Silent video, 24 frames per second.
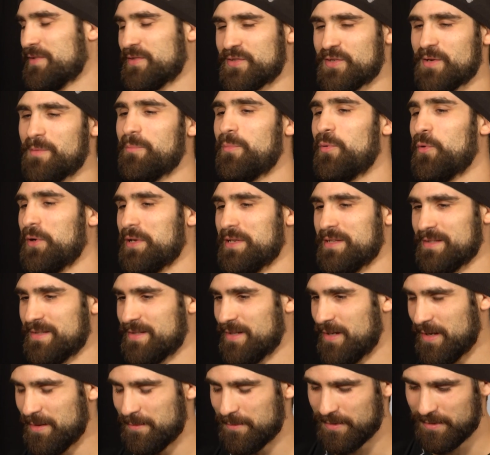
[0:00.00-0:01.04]
at some point in
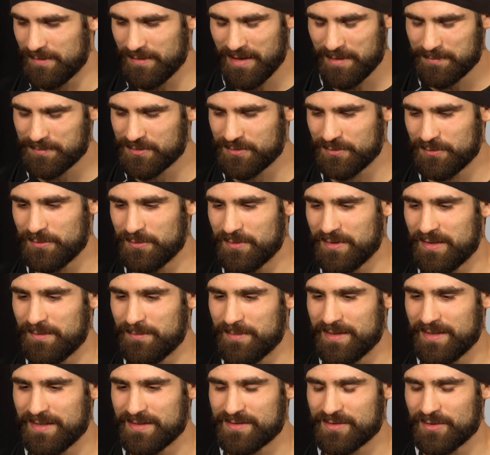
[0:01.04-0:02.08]
time. Uh, absolutely, I
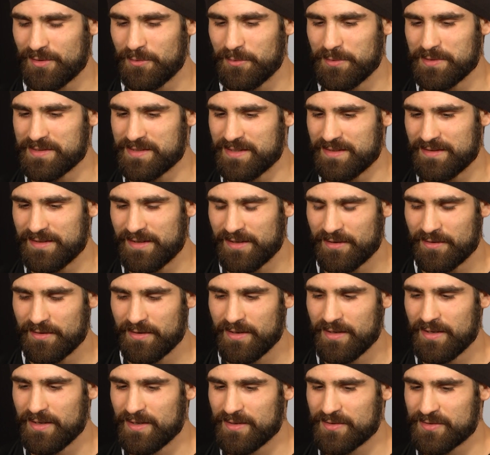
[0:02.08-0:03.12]
mean that's always in there
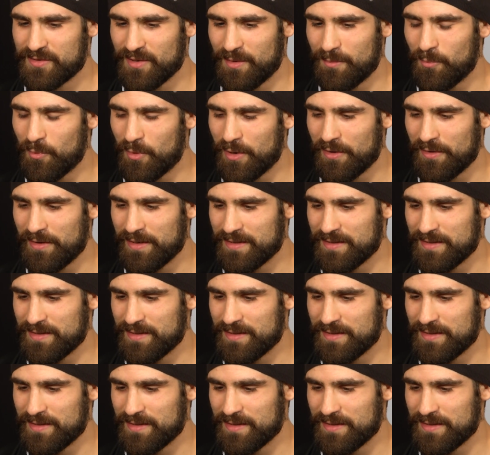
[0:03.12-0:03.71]
somewhere.